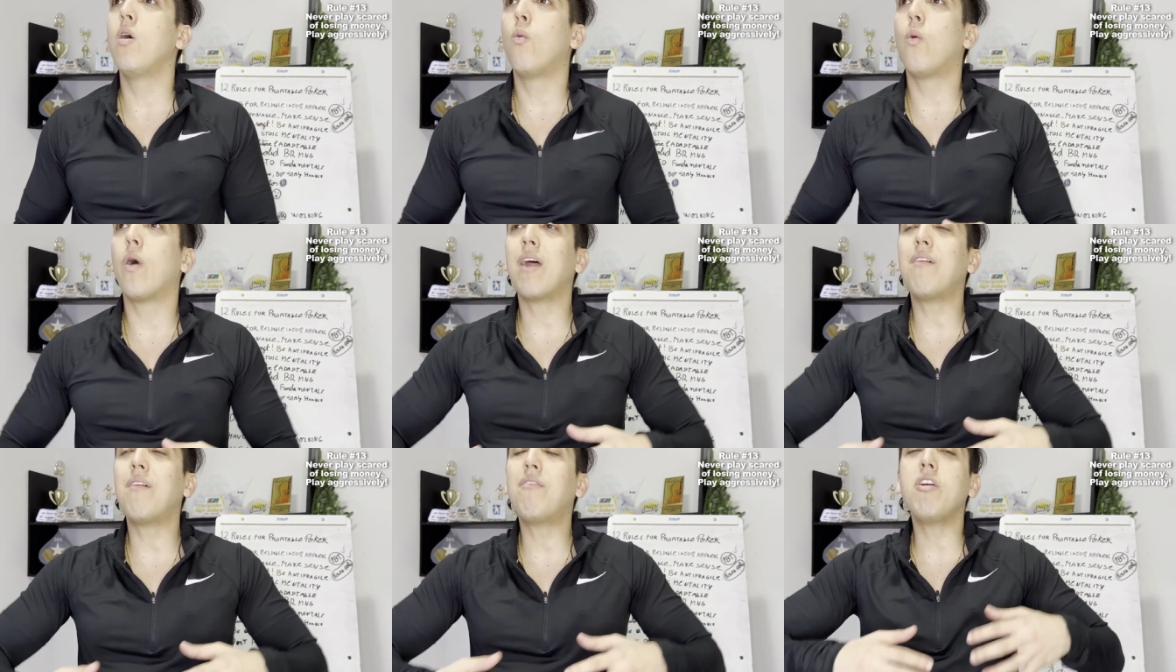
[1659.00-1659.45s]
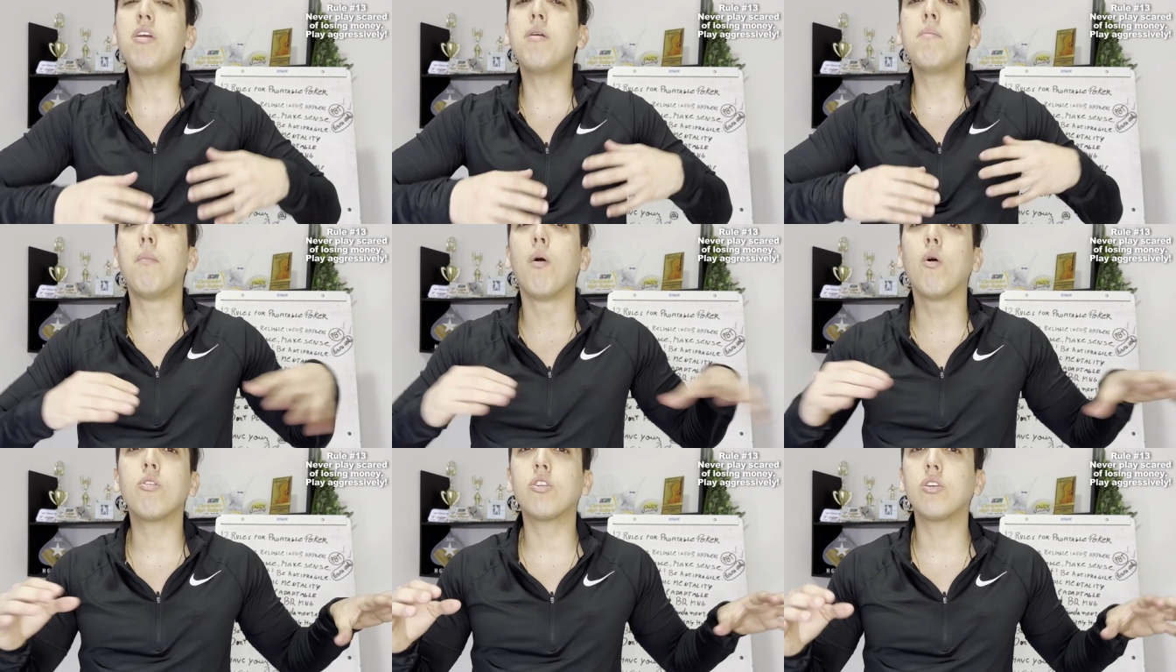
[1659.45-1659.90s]
whatever
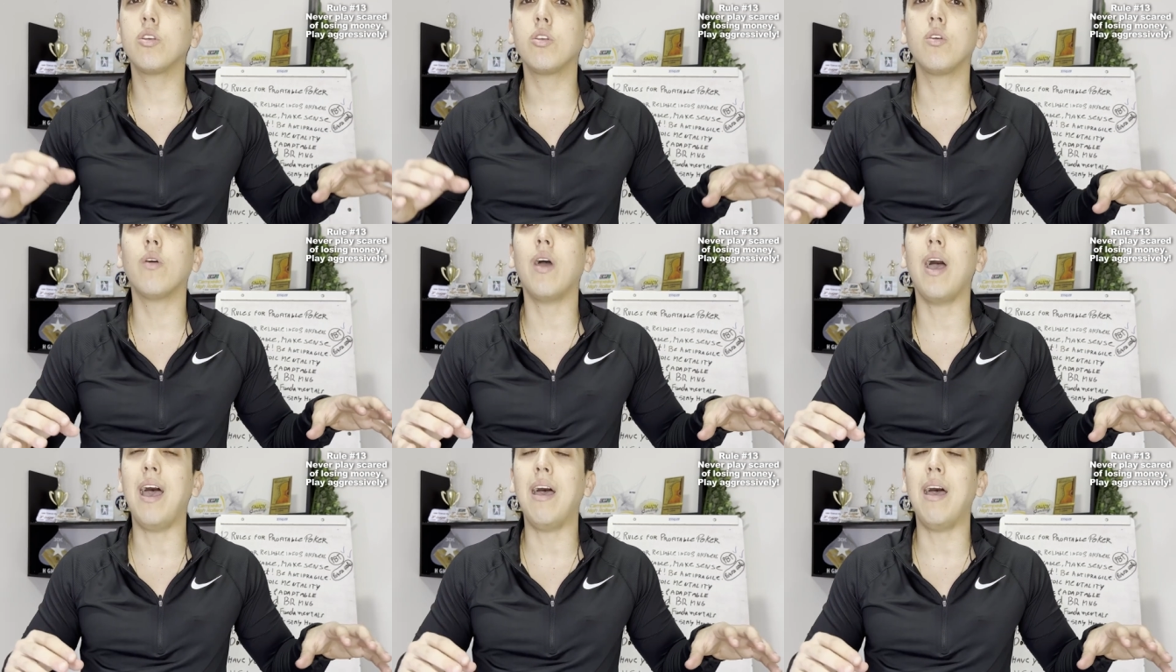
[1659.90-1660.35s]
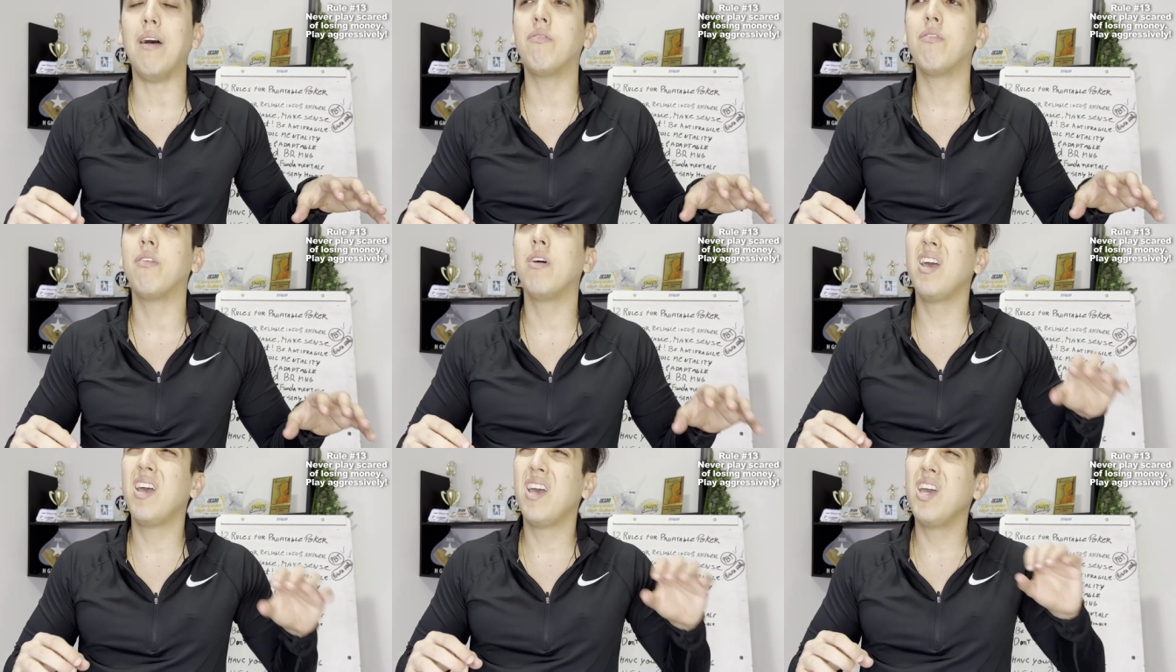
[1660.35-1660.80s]
emotion you
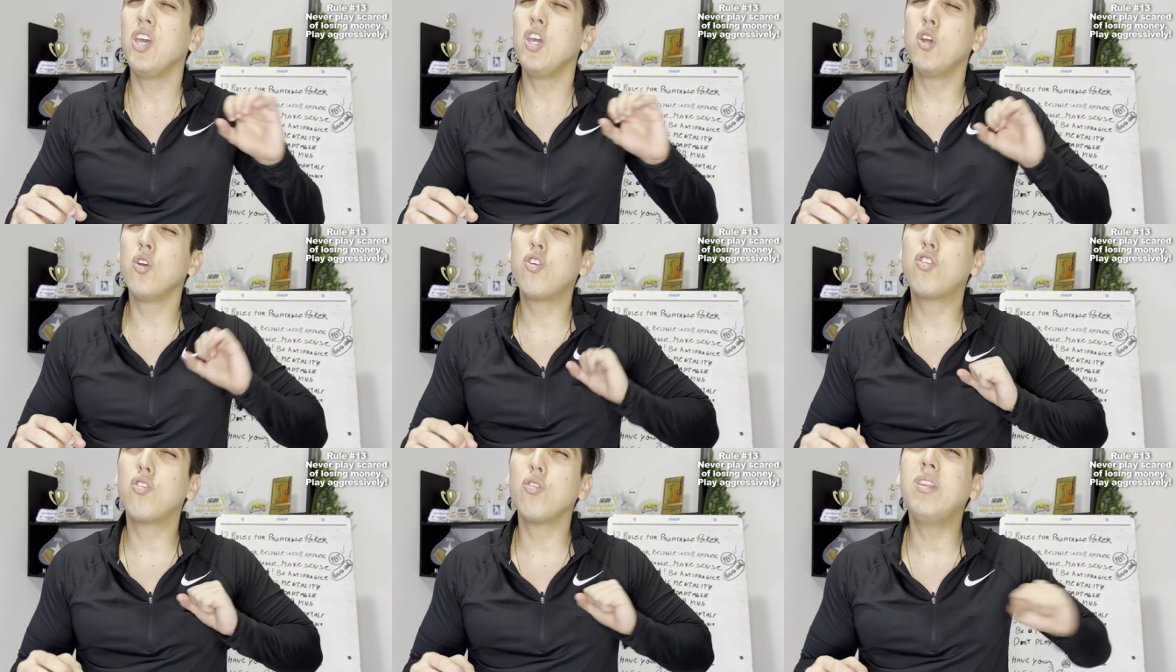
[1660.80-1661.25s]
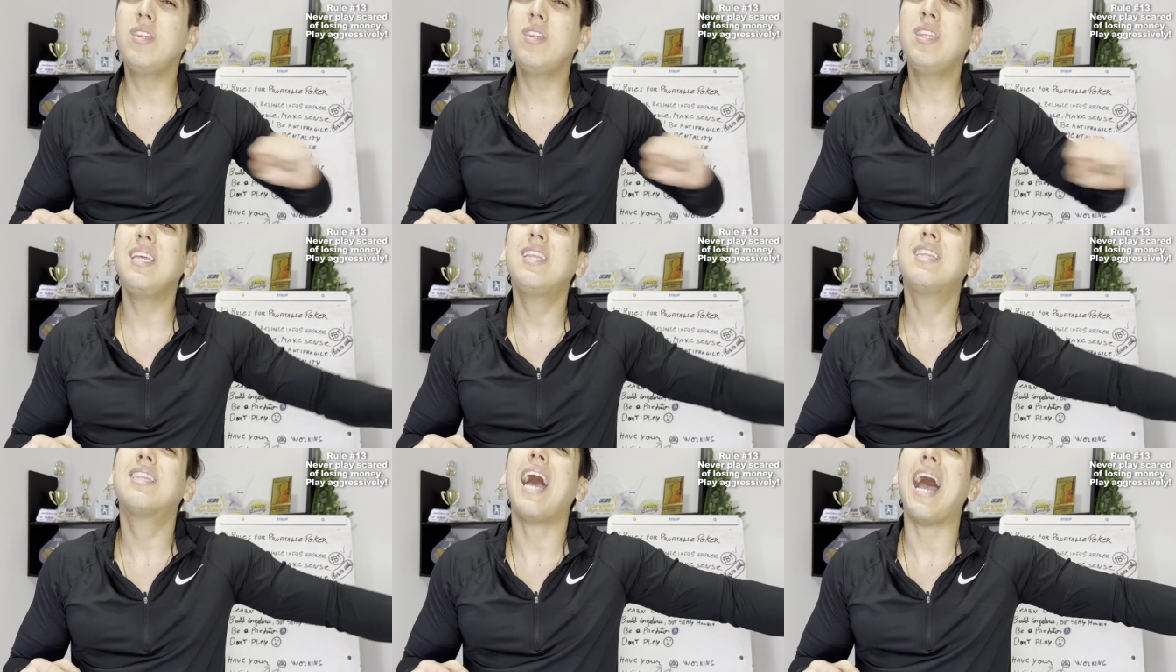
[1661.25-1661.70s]
have, you should
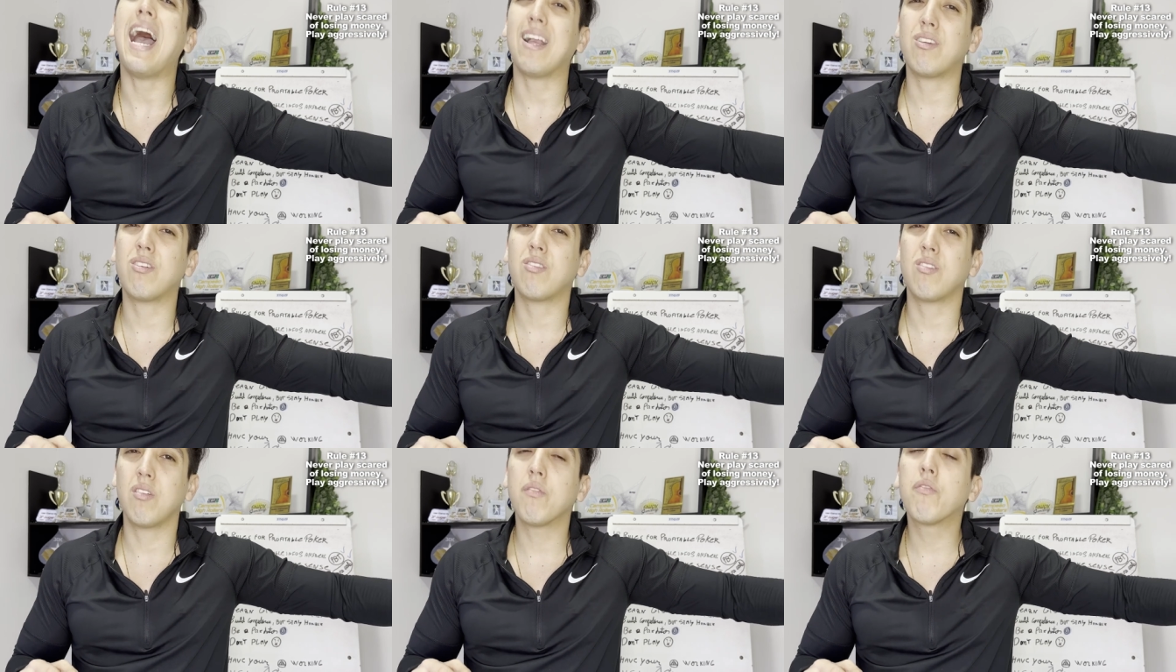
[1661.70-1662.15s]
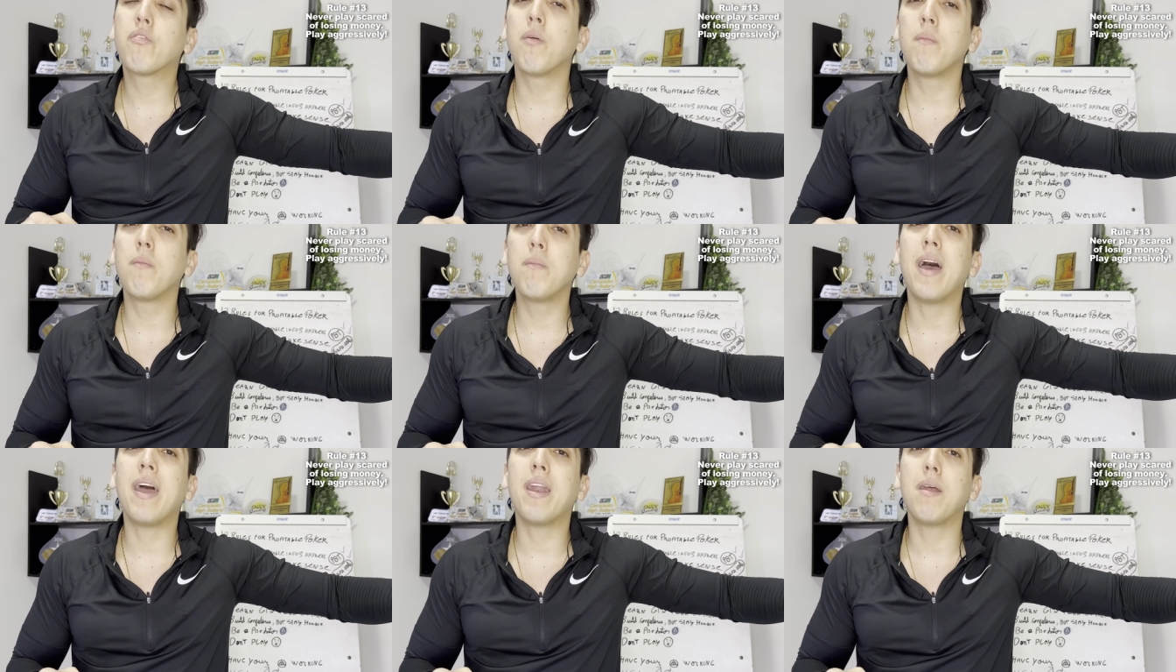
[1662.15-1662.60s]
detach from that